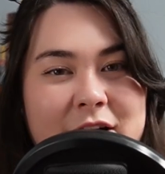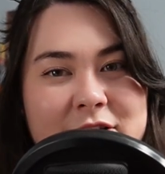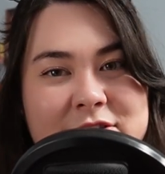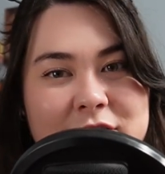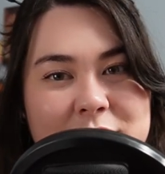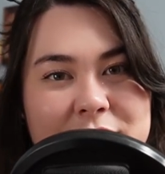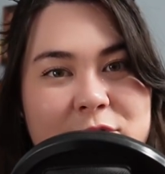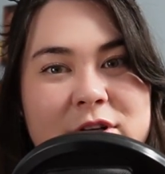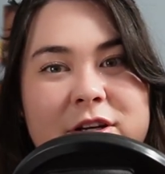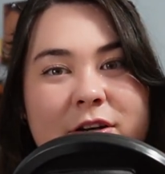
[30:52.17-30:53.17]
Also, if
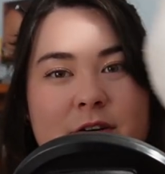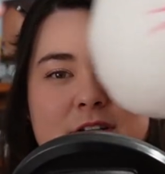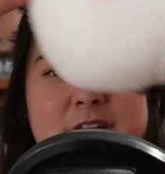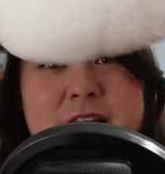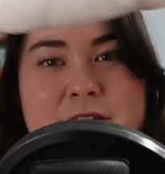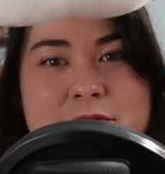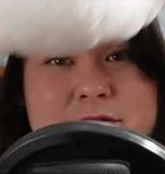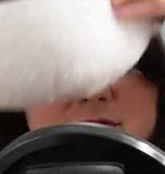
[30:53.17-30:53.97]
you didn't notice, I have